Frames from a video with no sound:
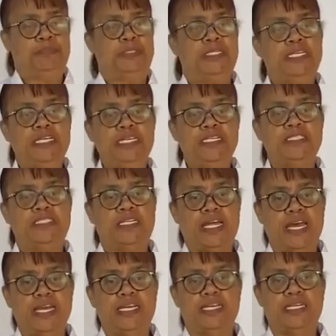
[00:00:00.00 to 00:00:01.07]
Please
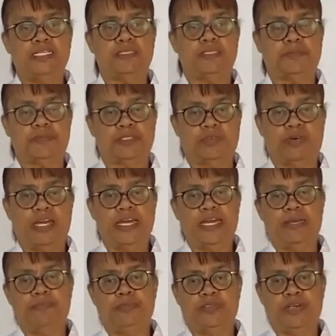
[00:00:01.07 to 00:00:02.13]
like and
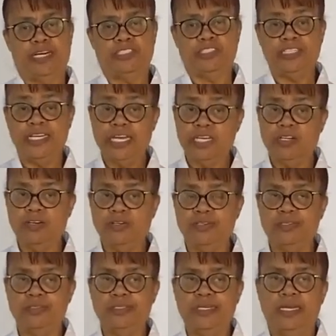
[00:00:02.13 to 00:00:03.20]
subscribe to our
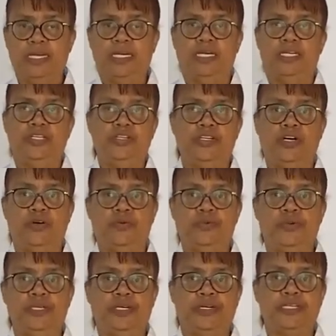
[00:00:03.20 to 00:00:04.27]
channel. You know,
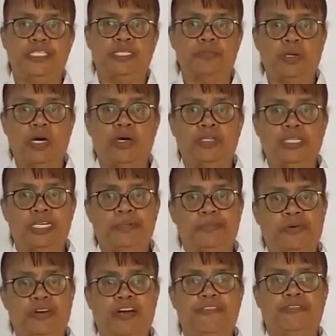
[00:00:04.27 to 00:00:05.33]
we are a small
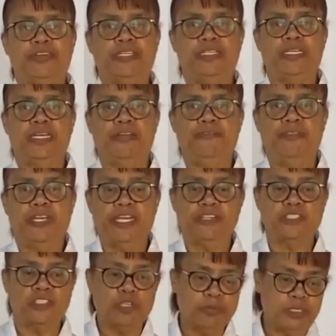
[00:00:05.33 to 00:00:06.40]
nonprofit, and there
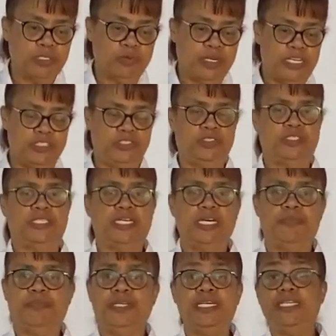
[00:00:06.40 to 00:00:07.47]
are so many ways you can
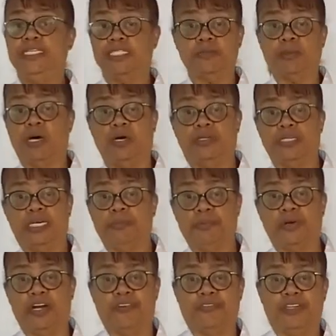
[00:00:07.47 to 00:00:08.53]
help any small
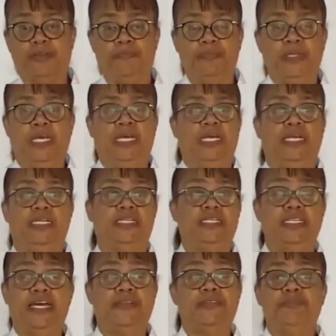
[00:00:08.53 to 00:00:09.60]
nonprofit. It
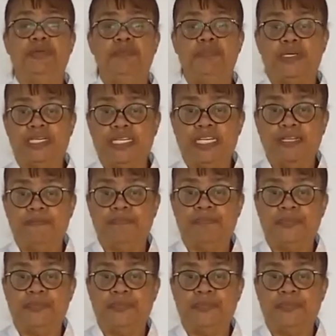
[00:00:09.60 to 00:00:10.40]
doesn't have to be money.